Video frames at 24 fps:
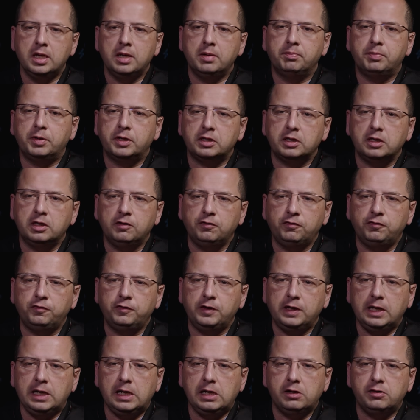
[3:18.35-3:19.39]
but in a
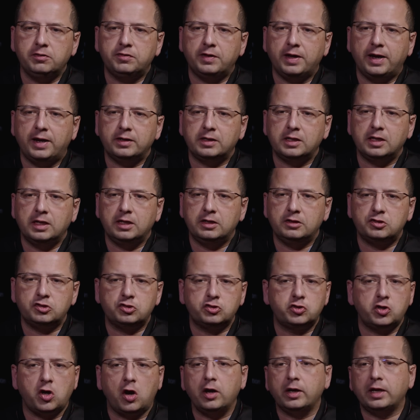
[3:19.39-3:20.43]
field that a
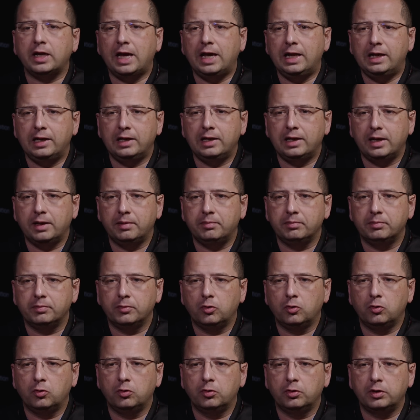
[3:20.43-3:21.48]
stock LLM
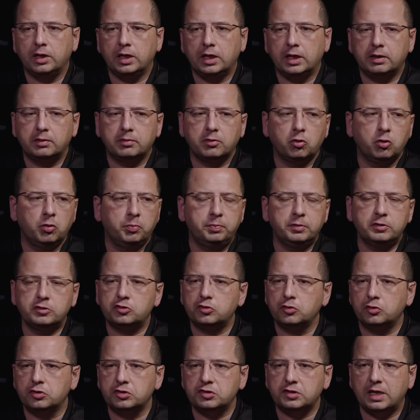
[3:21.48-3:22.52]
or a open
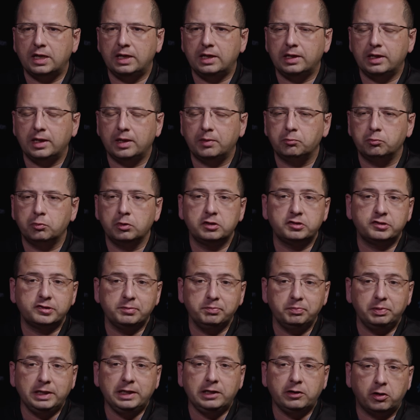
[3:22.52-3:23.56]
source LLM will
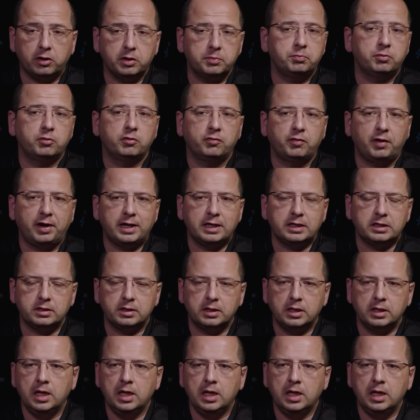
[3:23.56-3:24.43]
simply not provide.